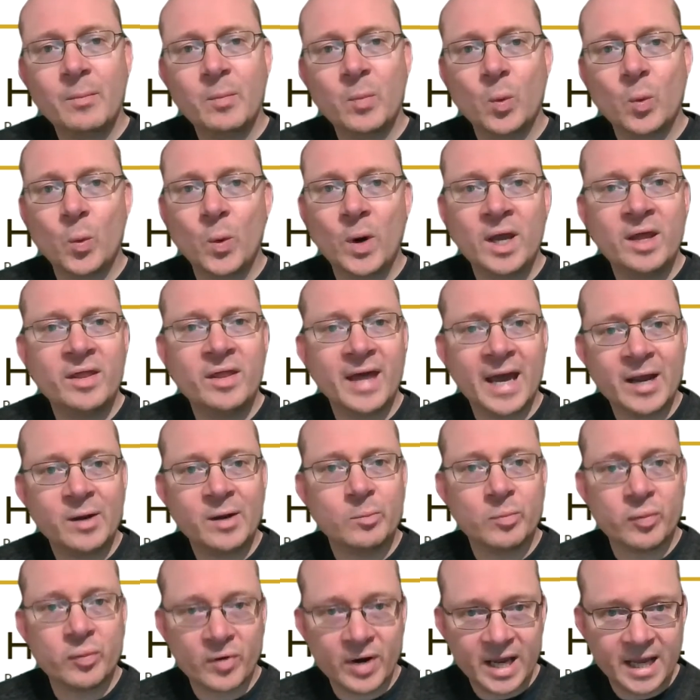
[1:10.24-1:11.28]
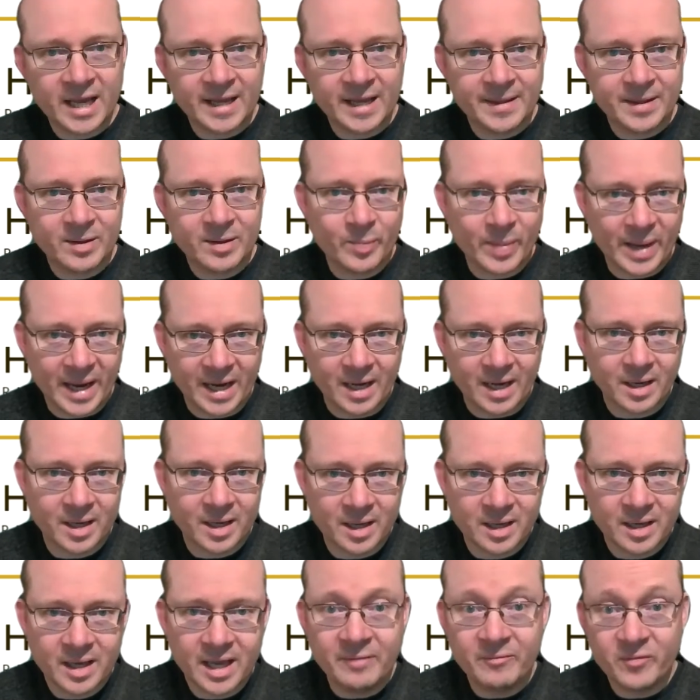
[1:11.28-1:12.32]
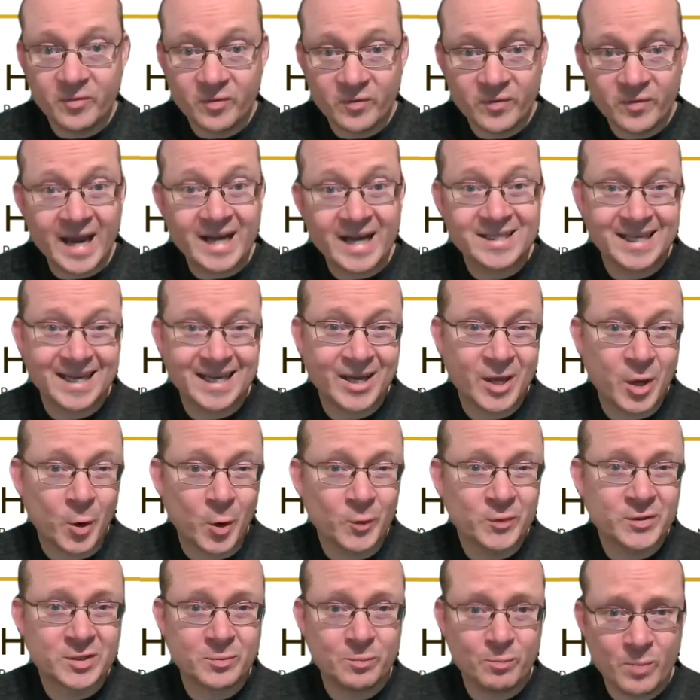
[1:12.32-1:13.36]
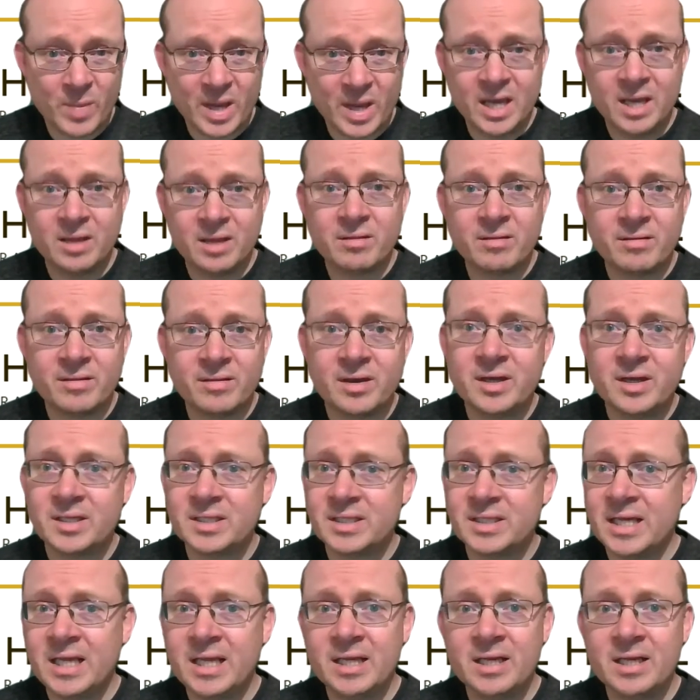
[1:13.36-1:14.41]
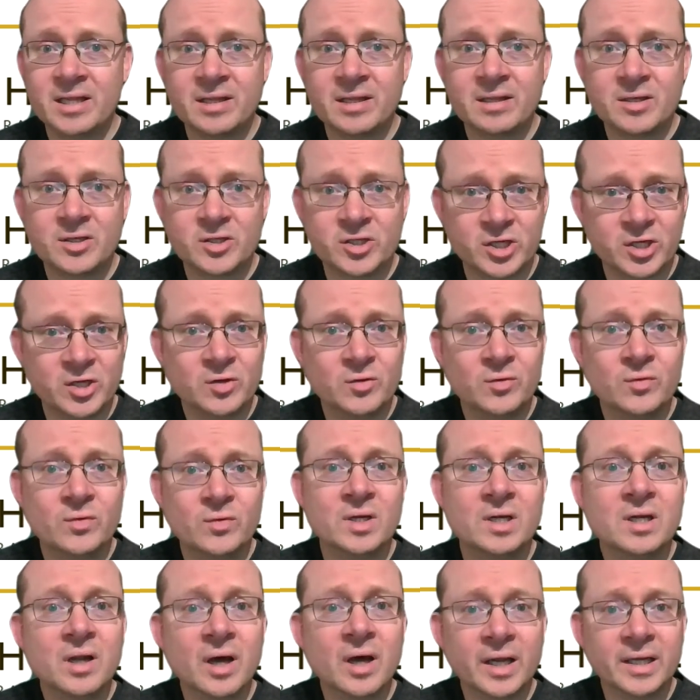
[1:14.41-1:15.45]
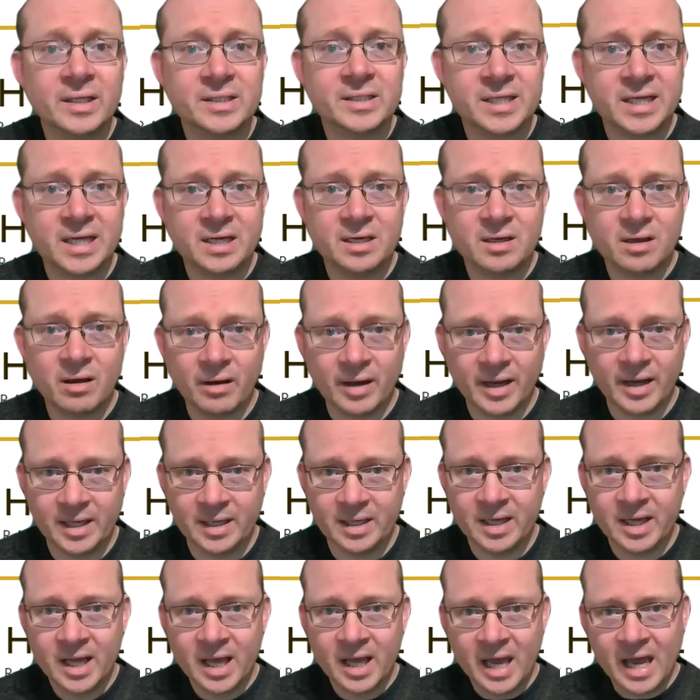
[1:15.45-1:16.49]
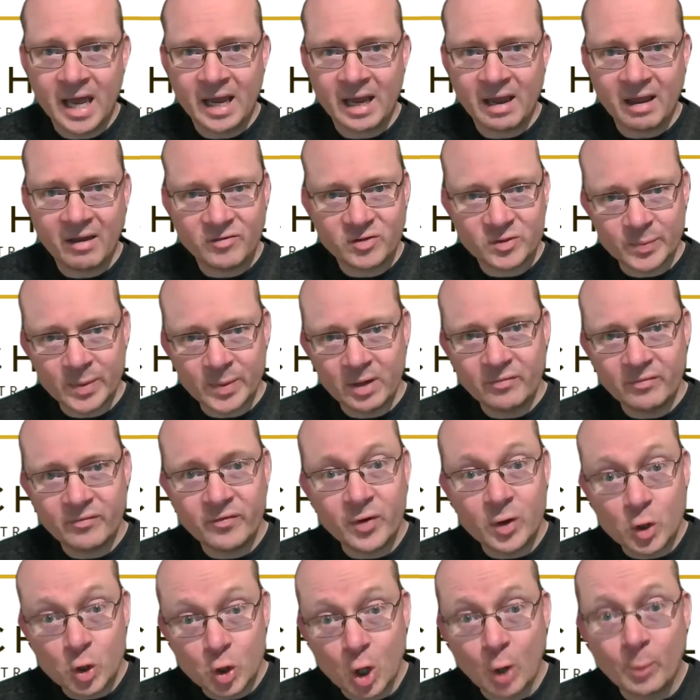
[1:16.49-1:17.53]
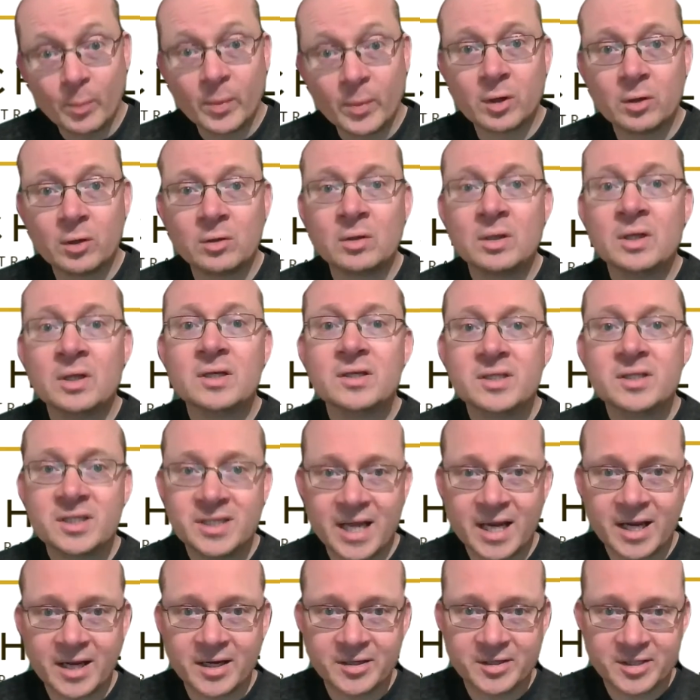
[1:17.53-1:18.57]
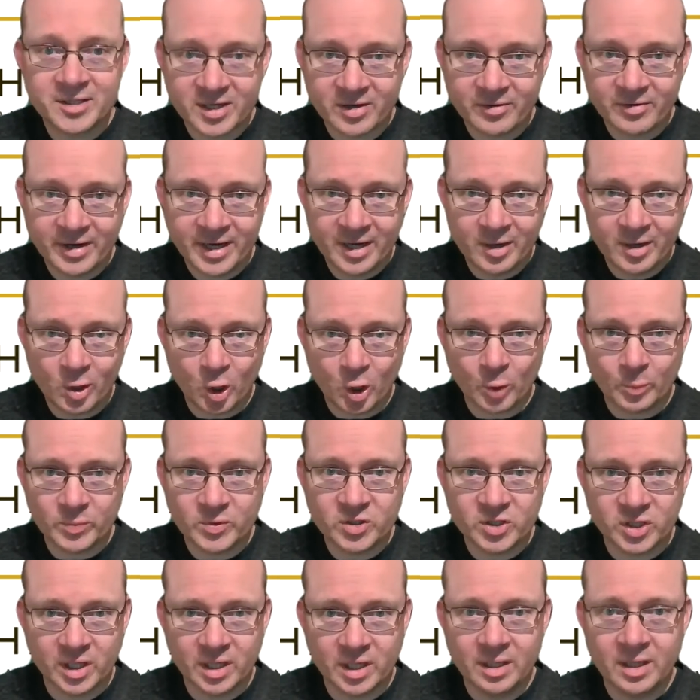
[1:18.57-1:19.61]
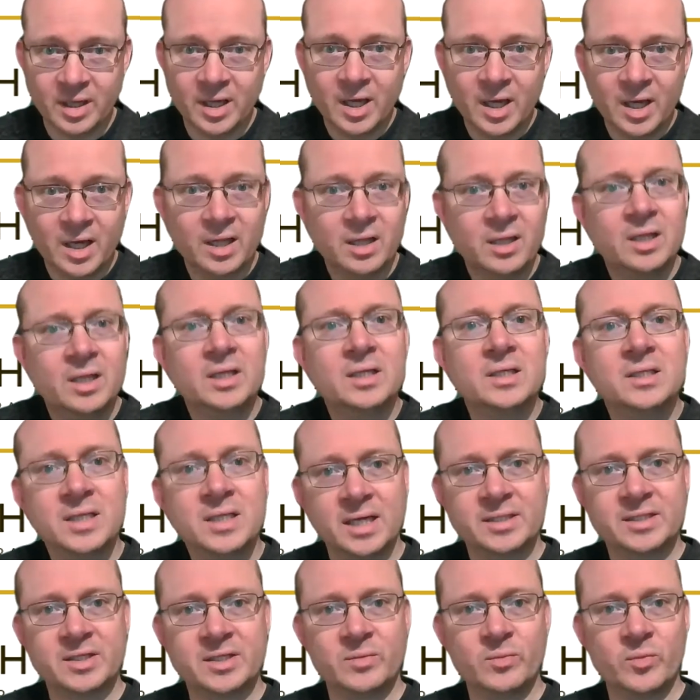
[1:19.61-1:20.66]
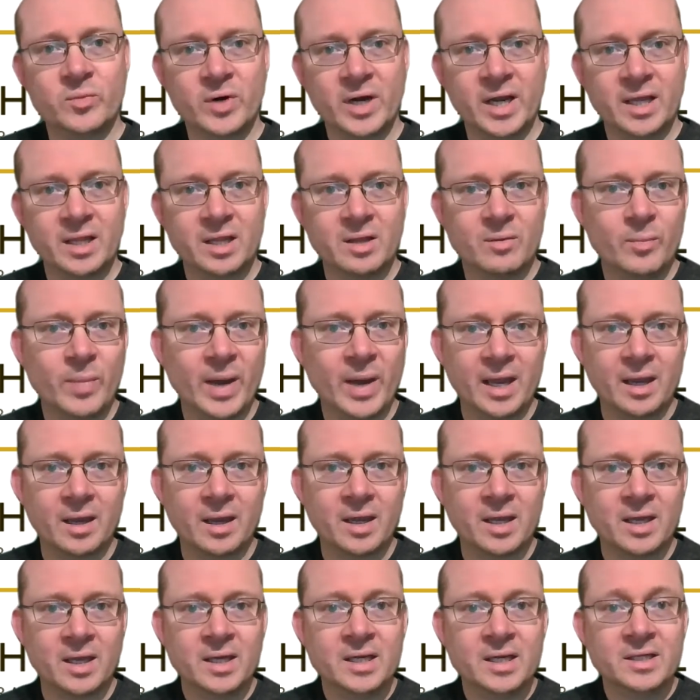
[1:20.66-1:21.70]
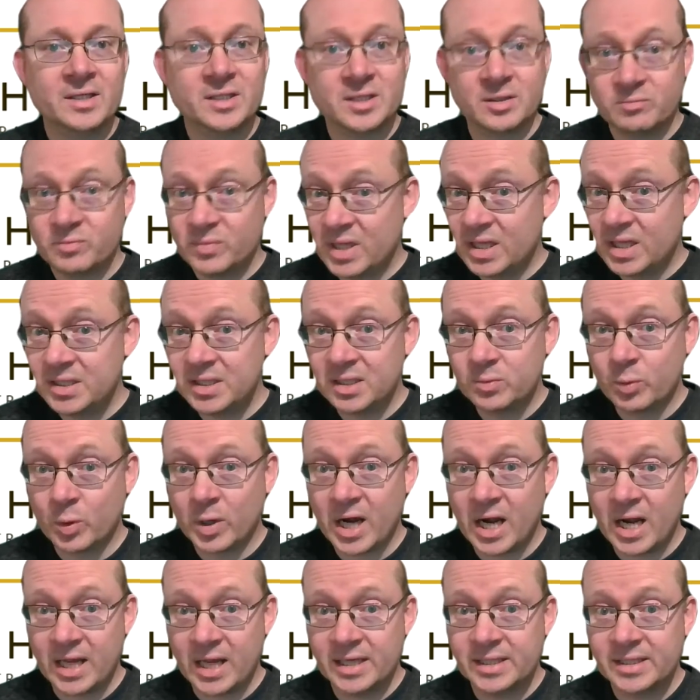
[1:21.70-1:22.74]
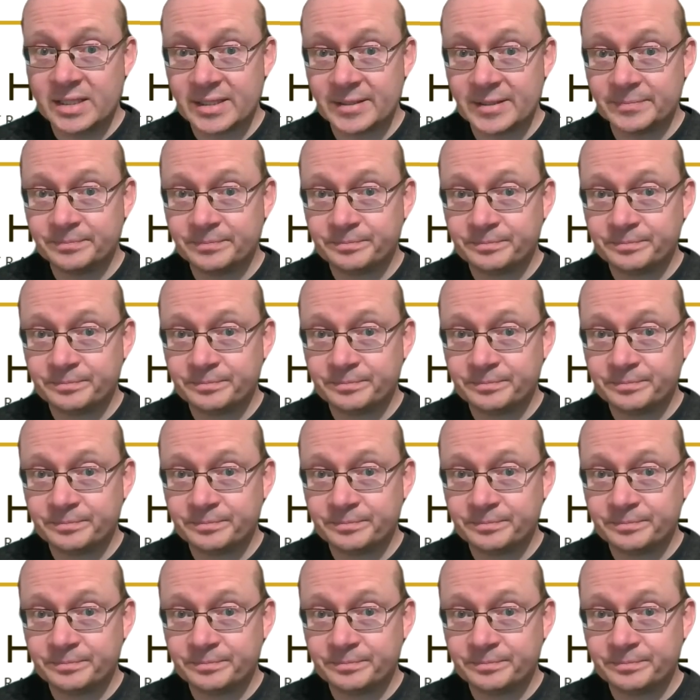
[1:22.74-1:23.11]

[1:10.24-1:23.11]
without breaking the bank. In fact, it cost me $32.99 and gives me a phenomenal second screen option that doesn't break the bank. So this is what it is.